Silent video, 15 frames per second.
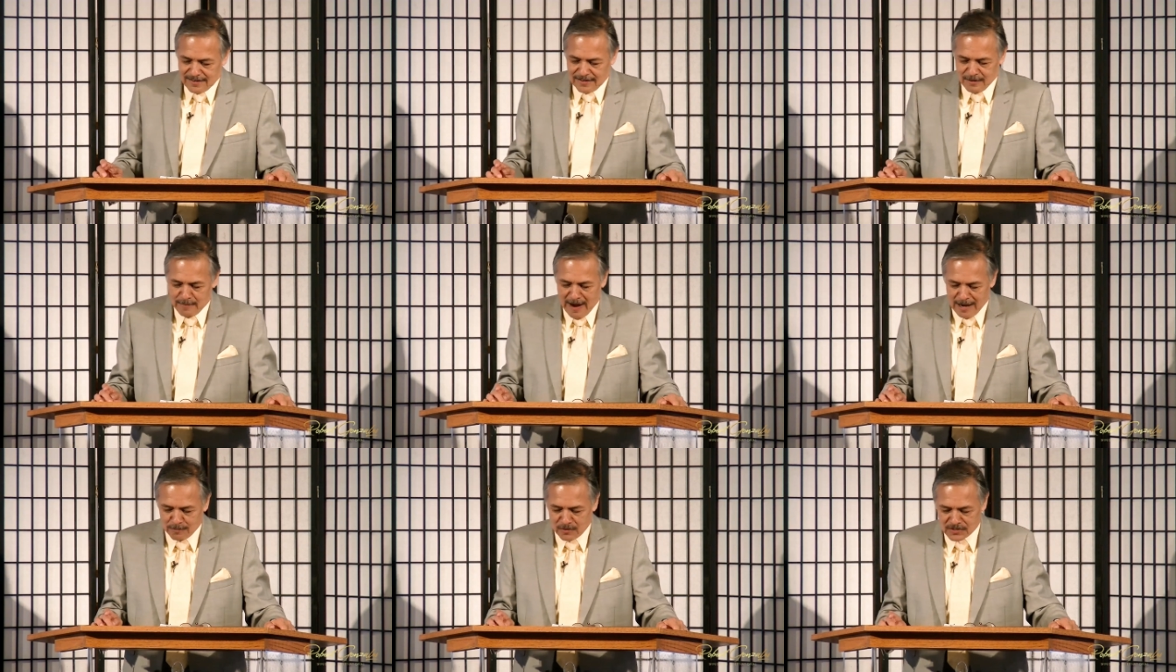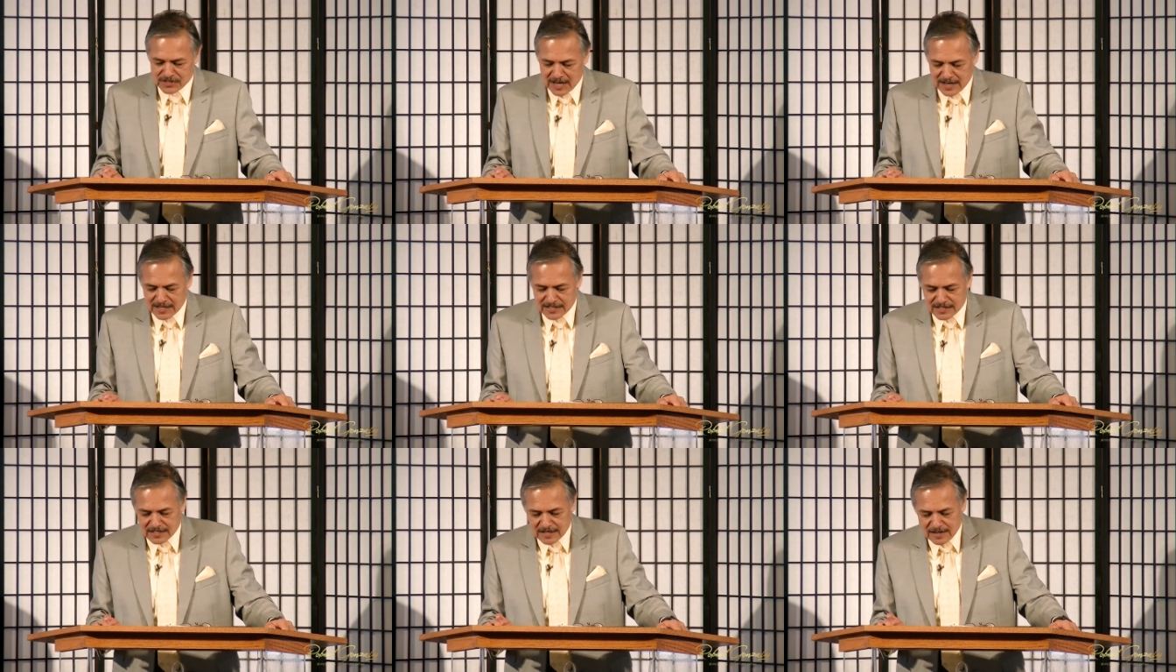The Bible
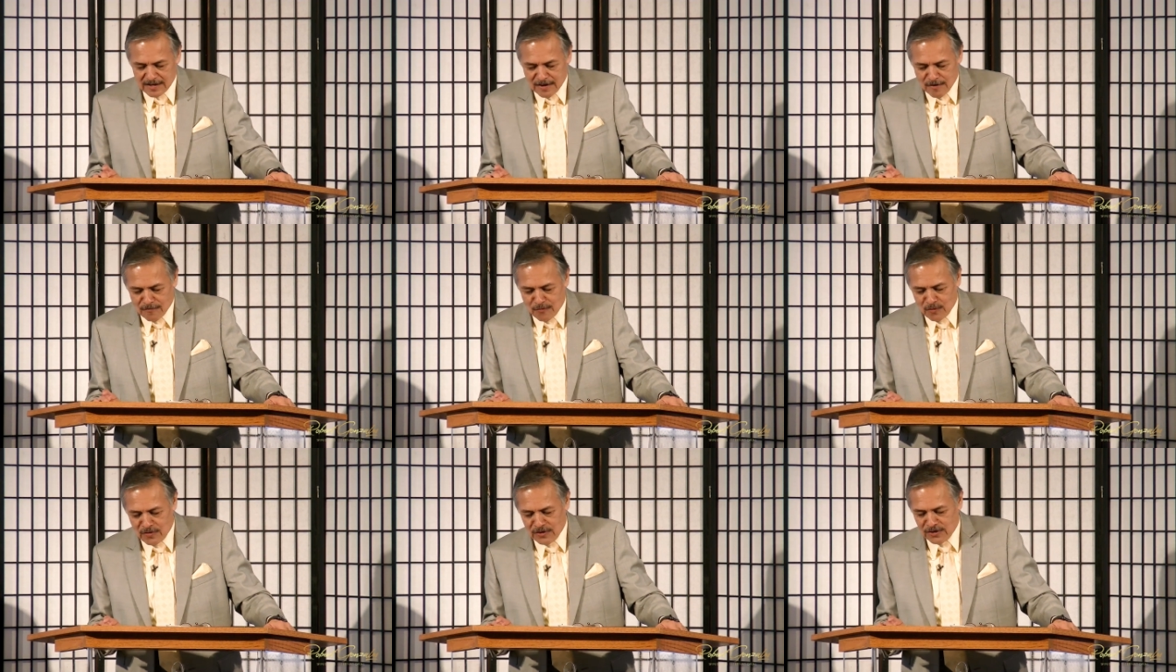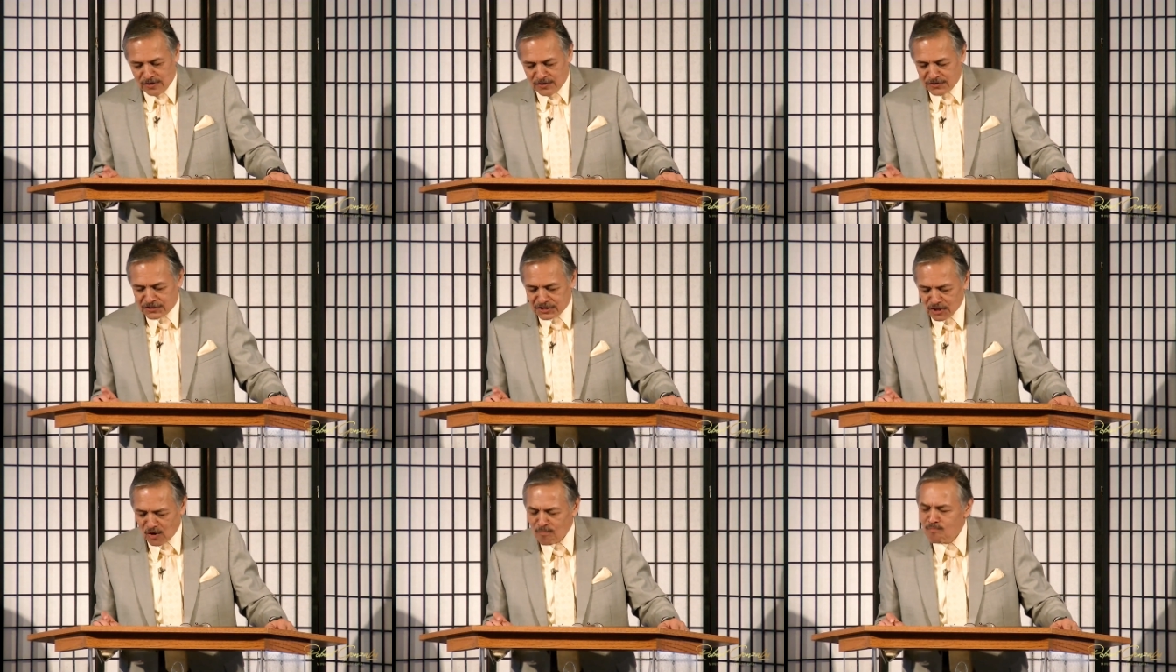says, for the earth
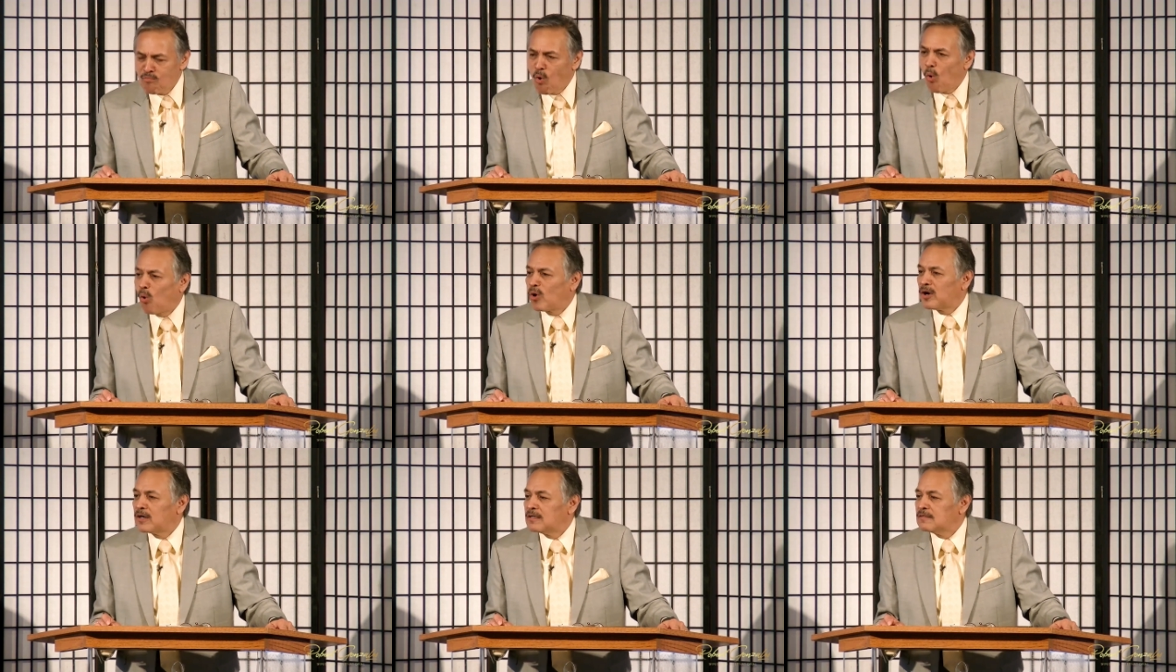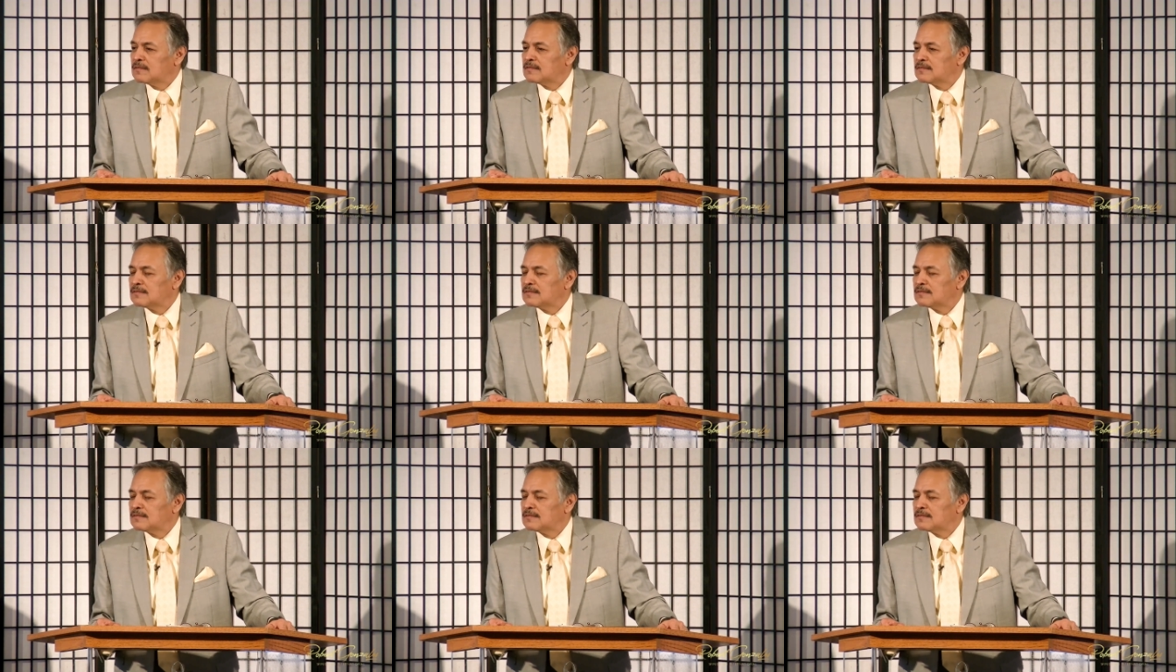shall mourn.